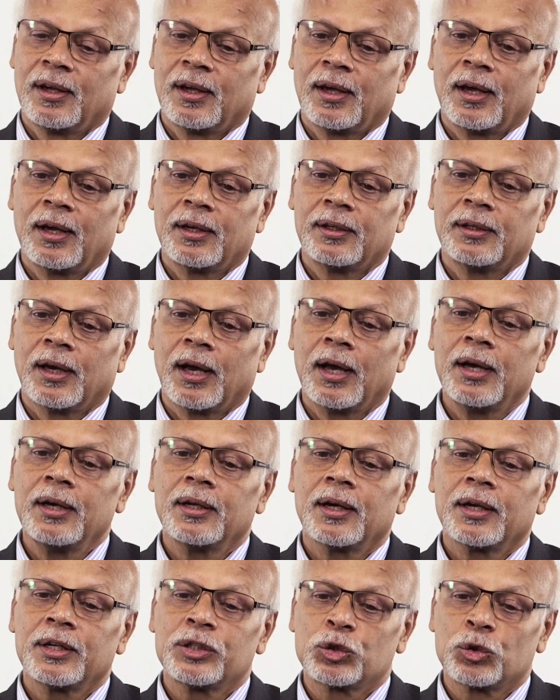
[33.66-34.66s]
And the
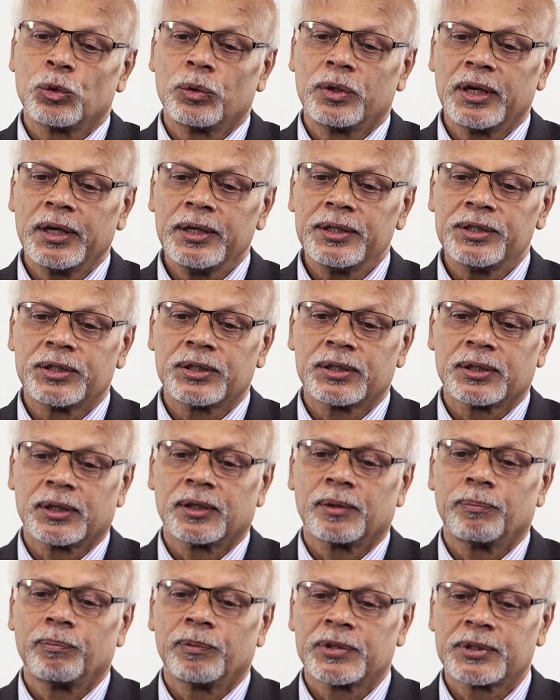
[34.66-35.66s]
idea is to teach
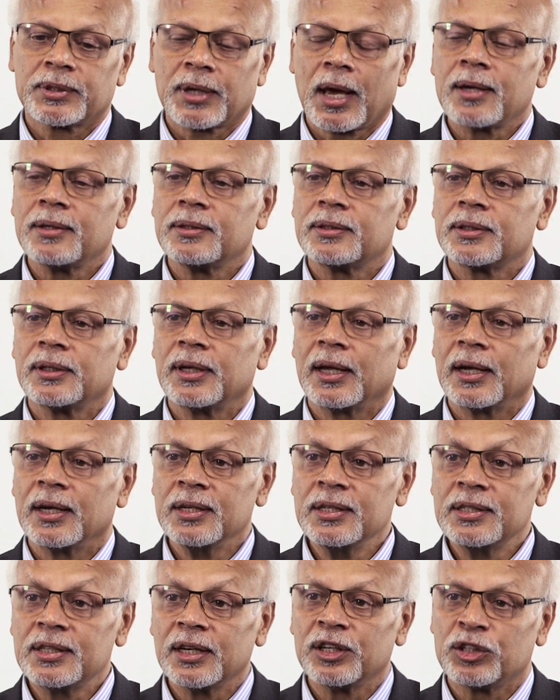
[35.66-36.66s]
science in an
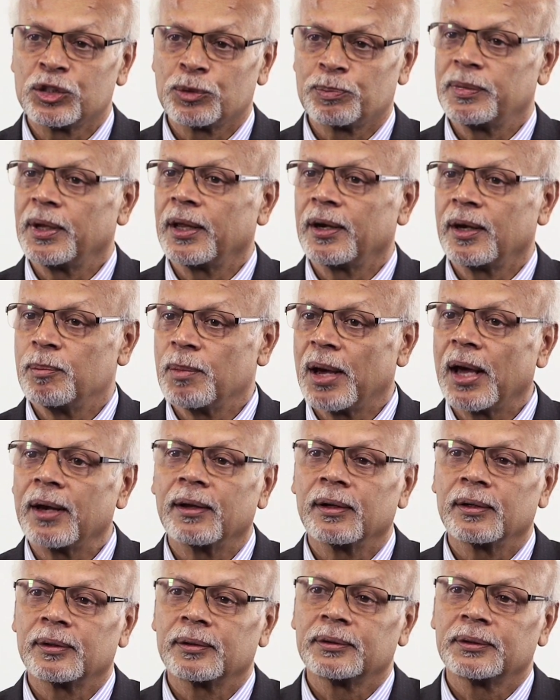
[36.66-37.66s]
interdisciplinary
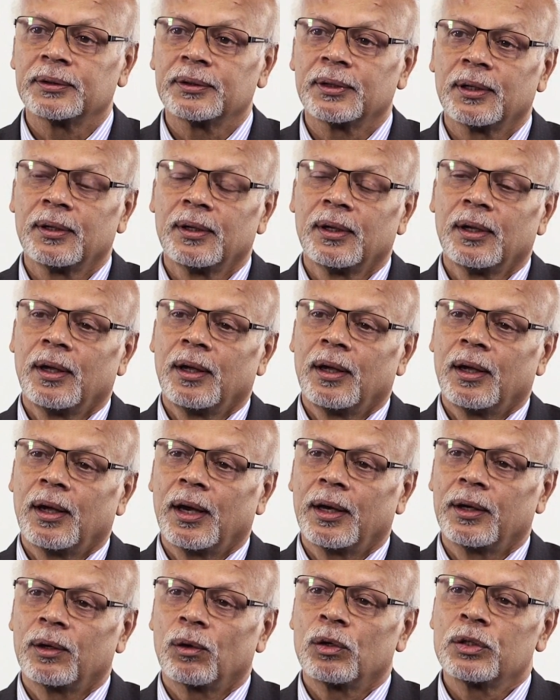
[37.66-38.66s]
manner
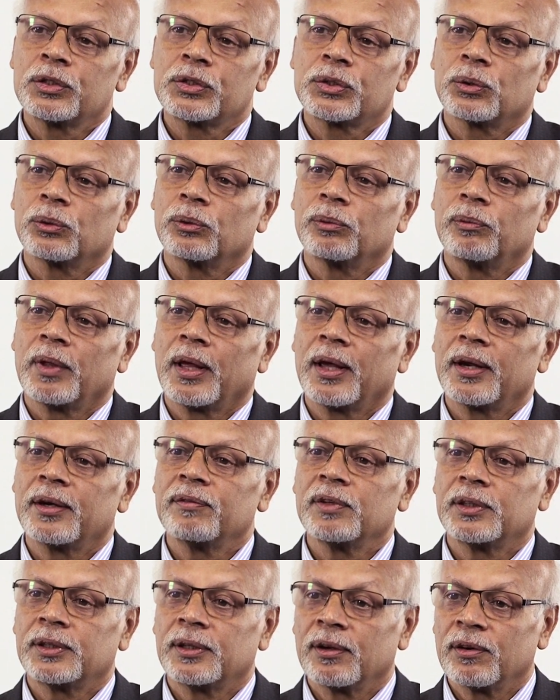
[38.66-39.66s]
and also
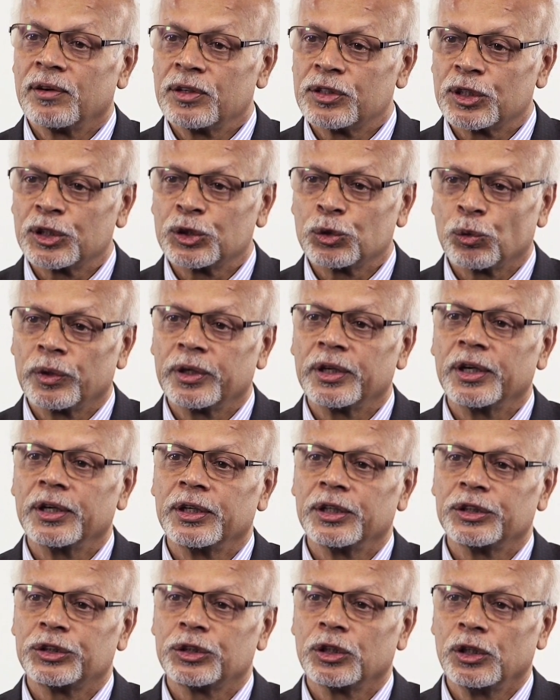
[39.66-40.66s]
with the research
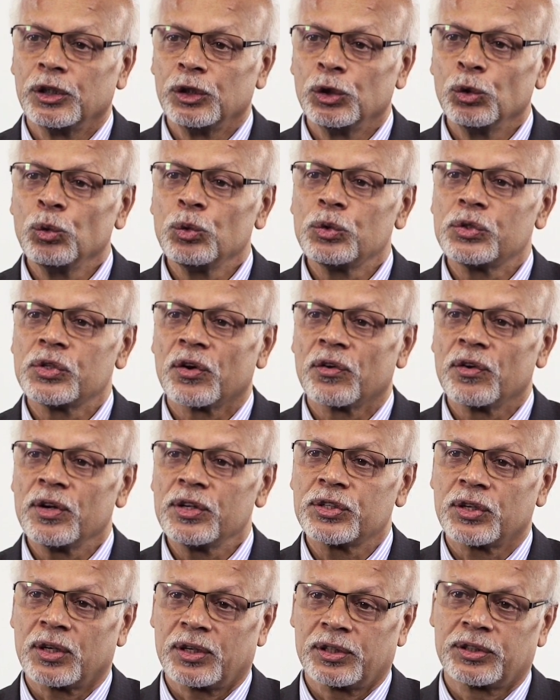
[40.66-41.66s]
orientation, use
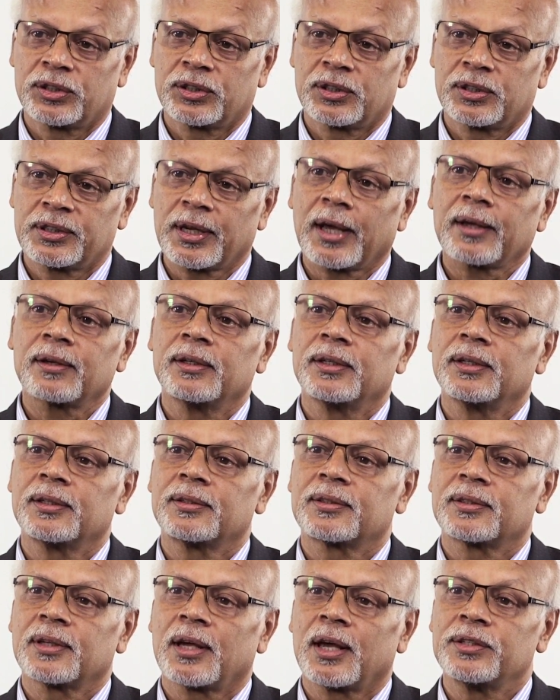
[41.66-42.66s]
research
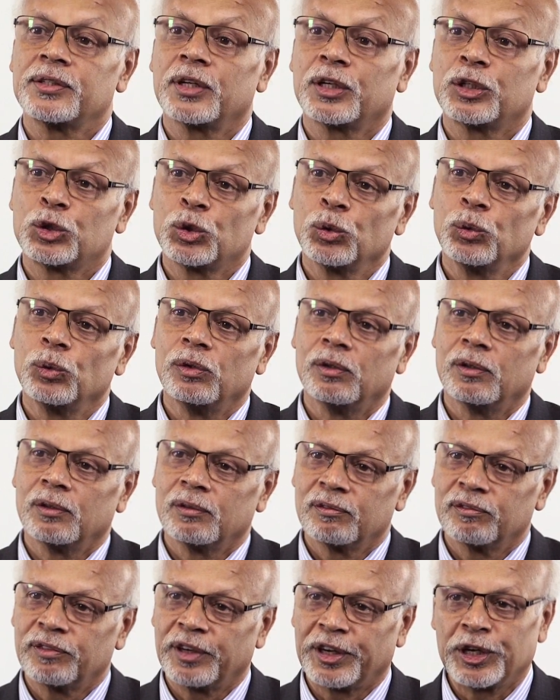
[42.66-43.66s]
techniques as a tool
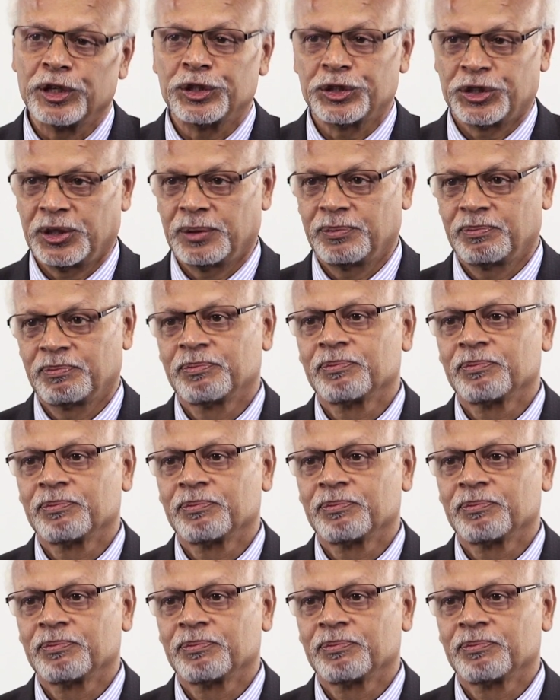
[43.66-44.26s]
for teaching.